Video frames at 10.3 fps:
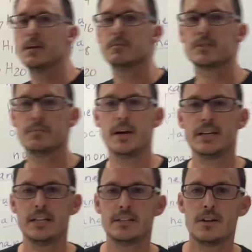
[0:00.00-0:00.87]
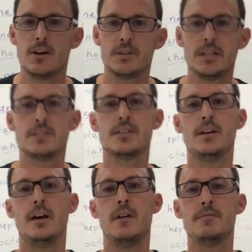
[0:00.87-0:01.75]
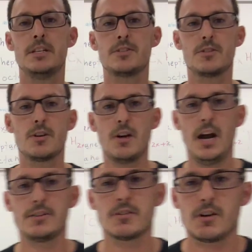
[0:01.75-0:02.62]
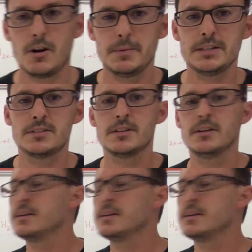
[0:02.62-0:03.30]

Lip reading: Somehow you need to know these. These are your hydrocarbons.